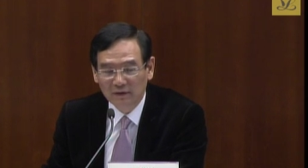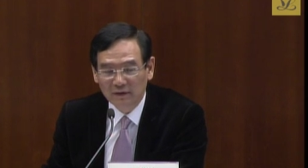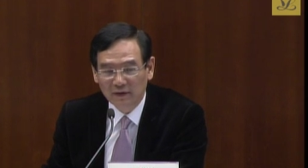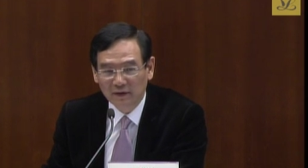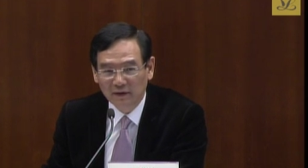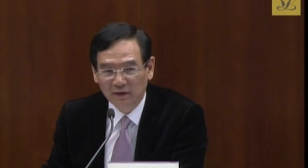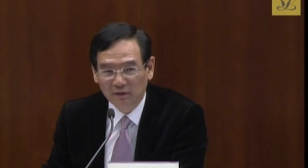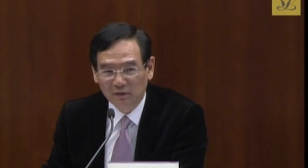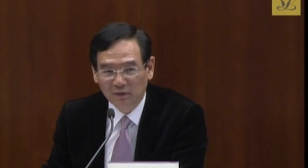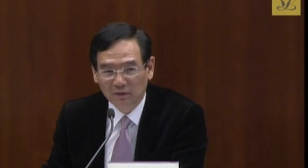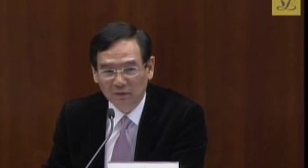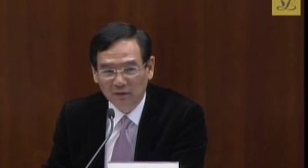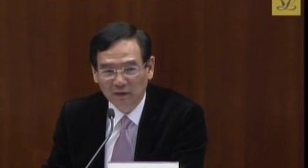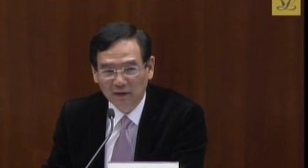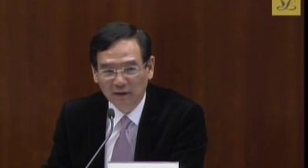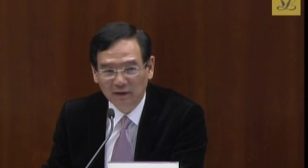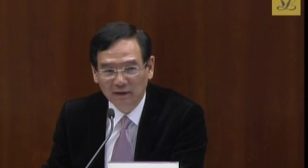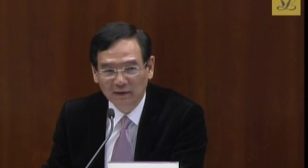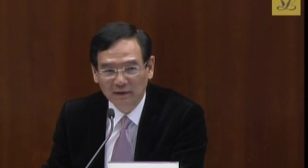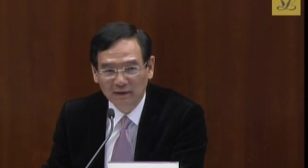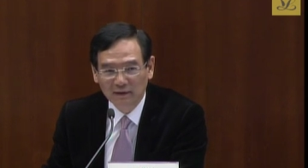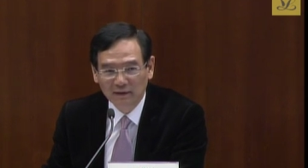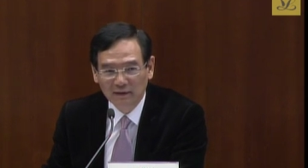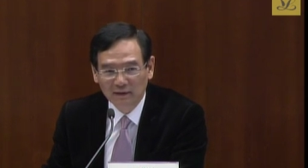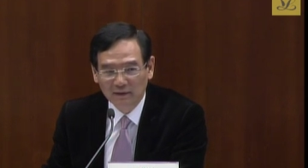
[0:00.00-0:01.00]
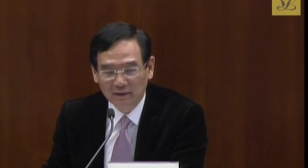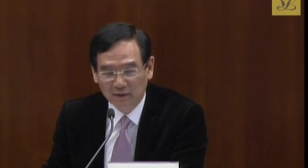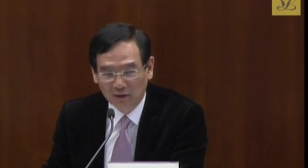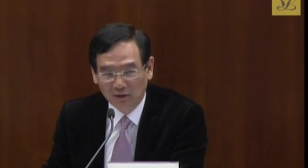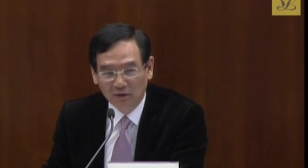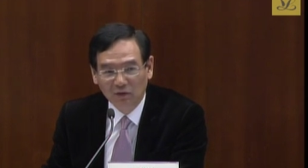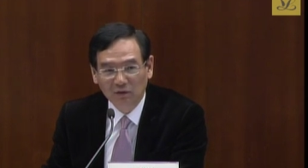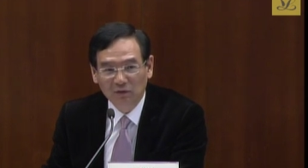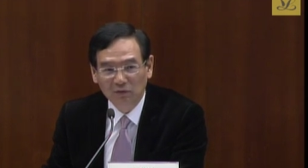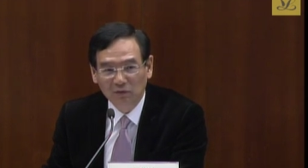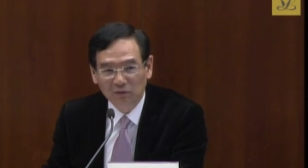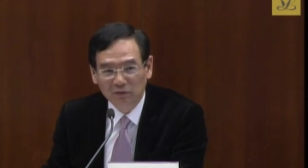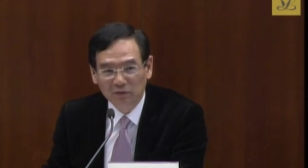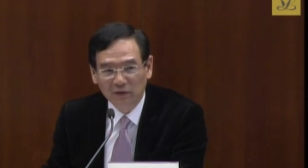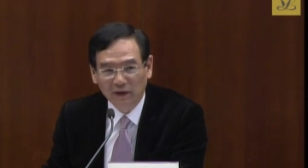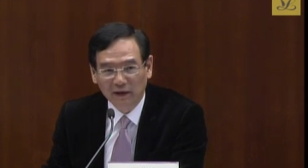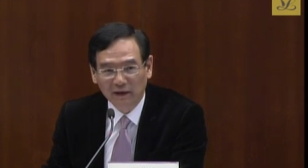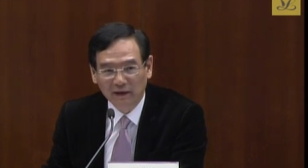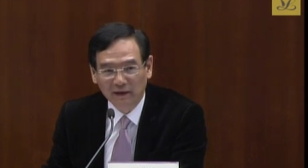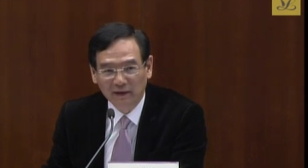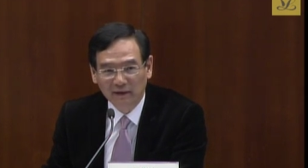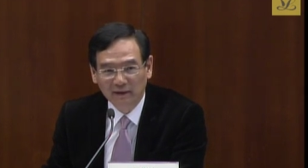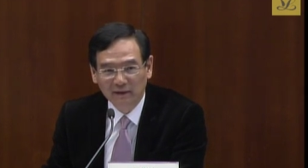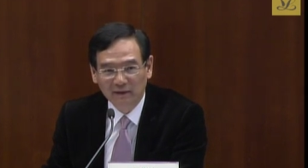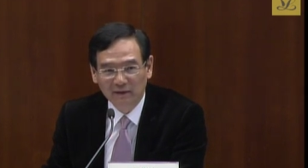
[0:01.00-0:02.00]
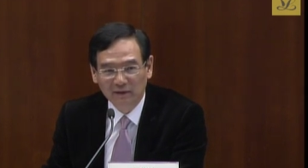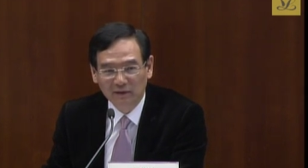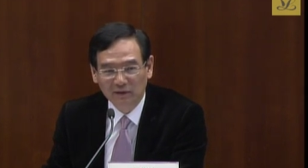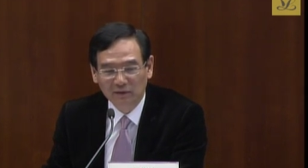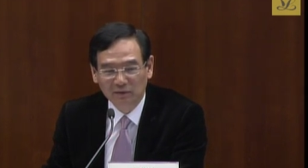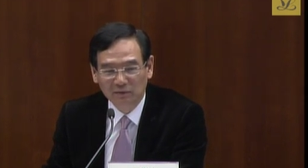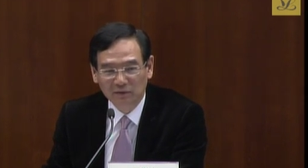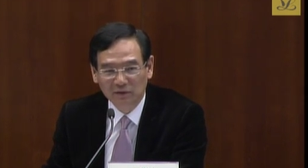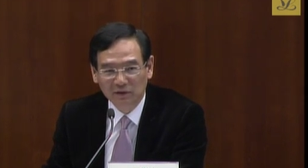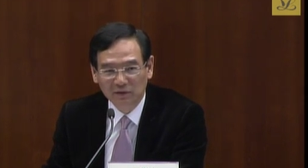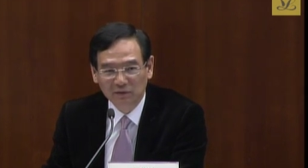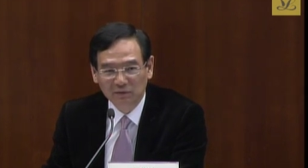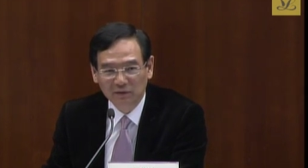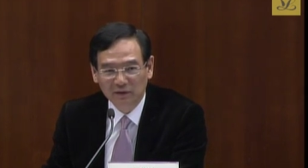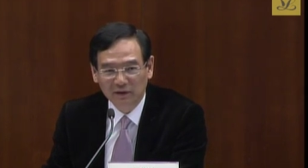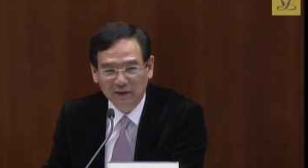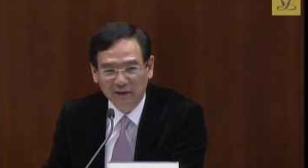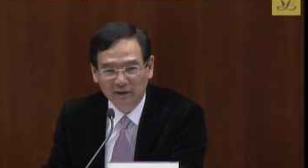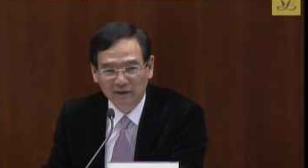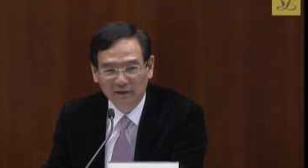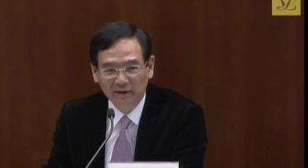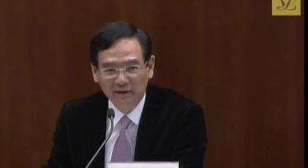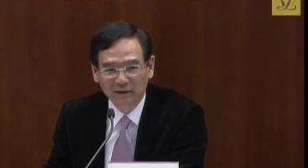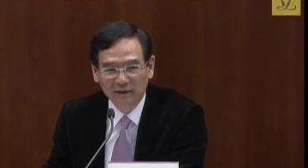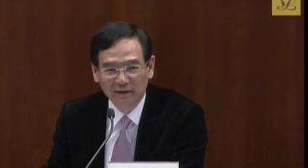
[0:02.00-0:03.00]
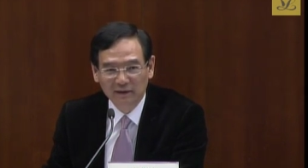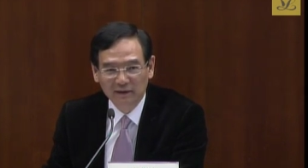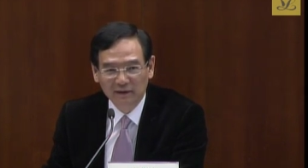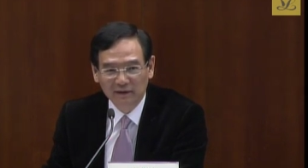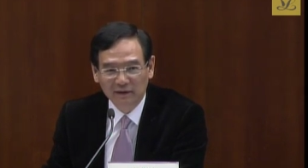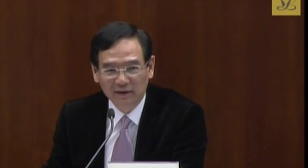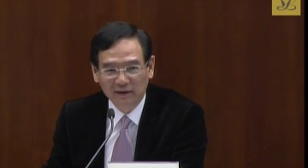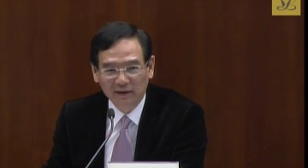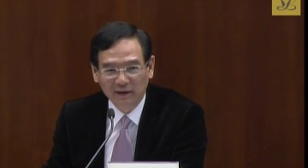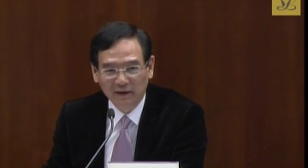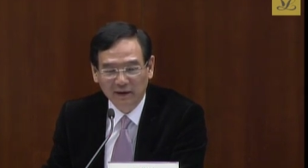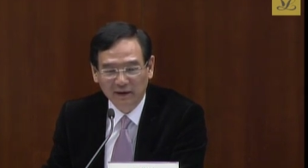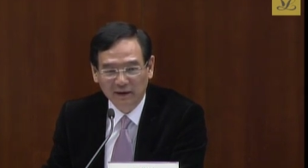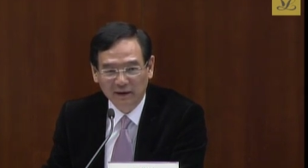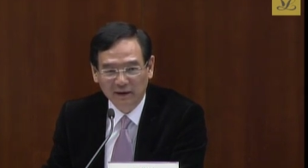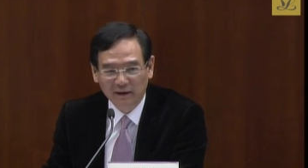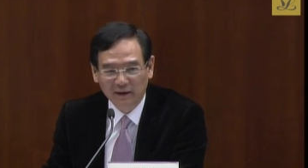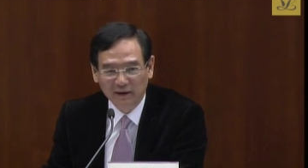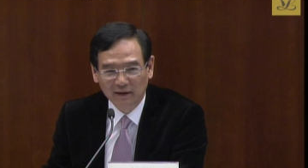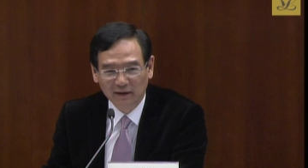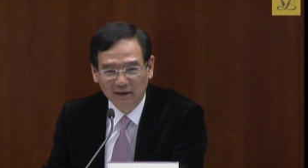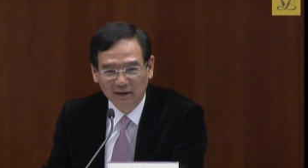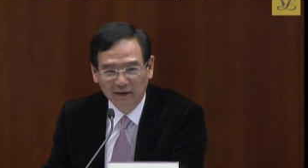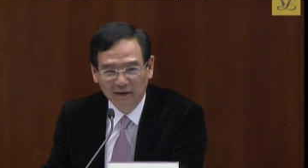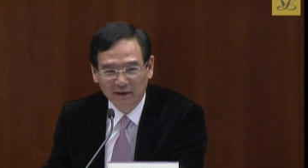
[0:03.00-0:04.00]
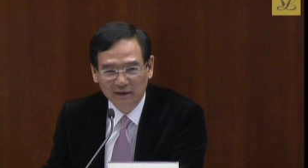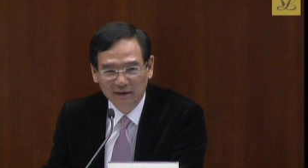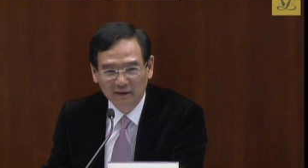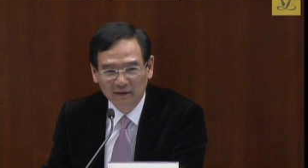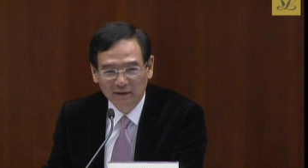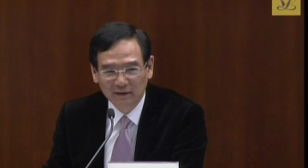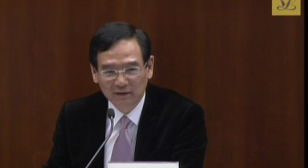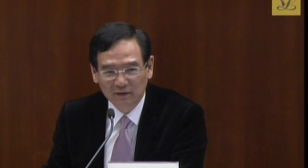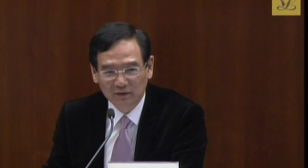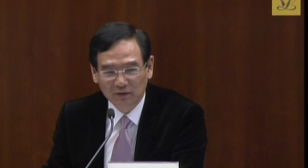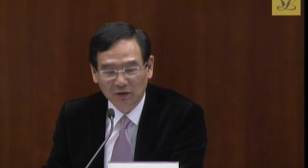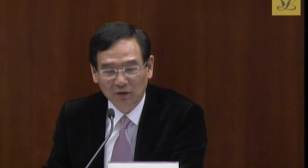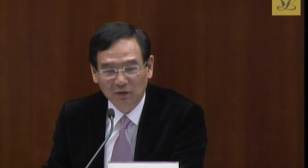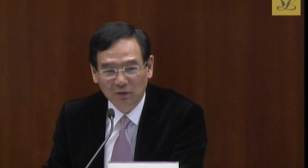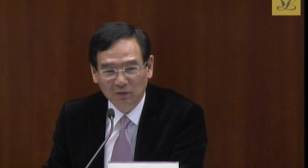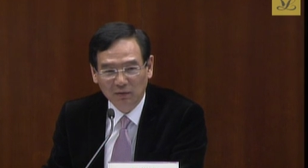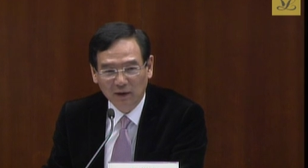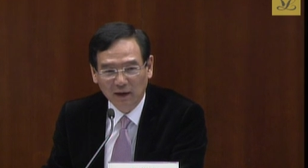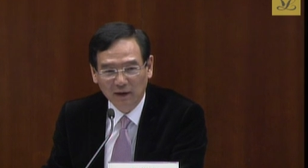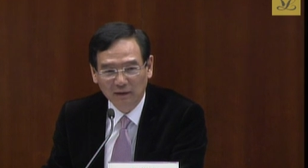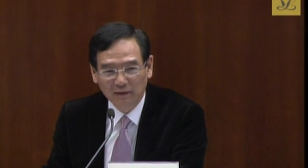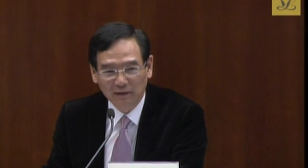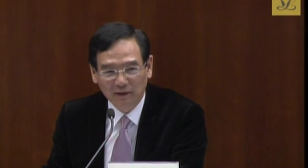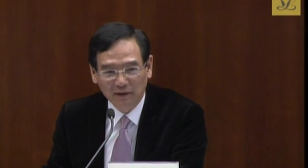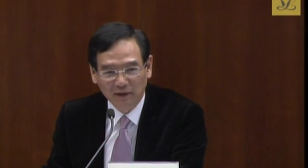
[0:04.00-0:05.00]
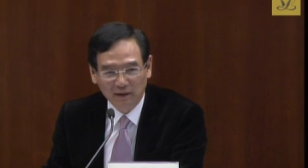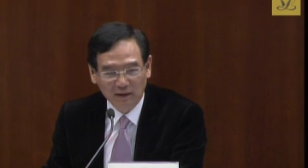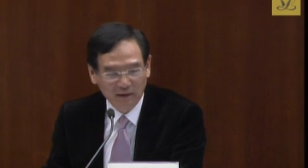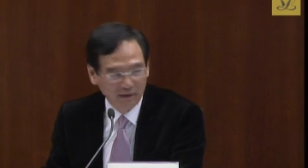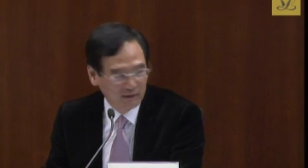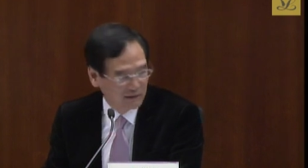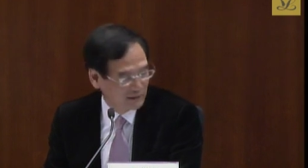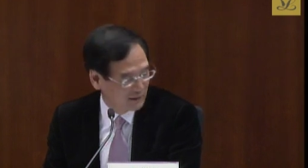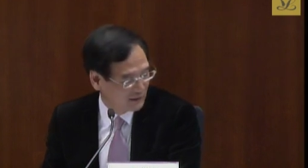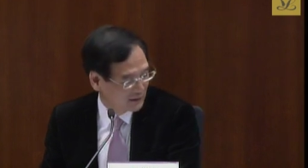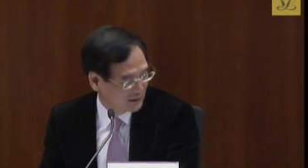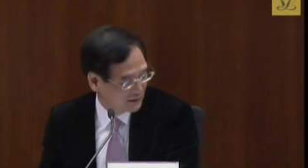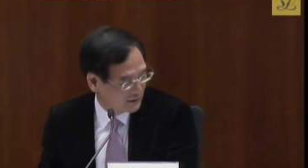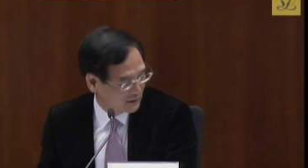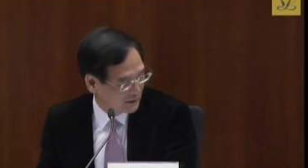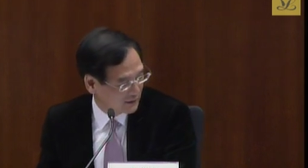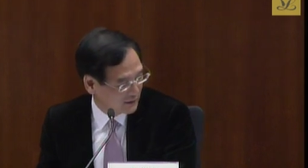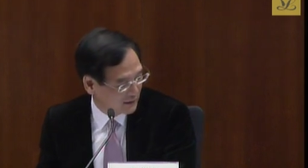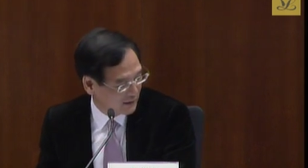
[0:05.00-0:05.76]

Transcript: We are going to have a public hearing on the 27th of February.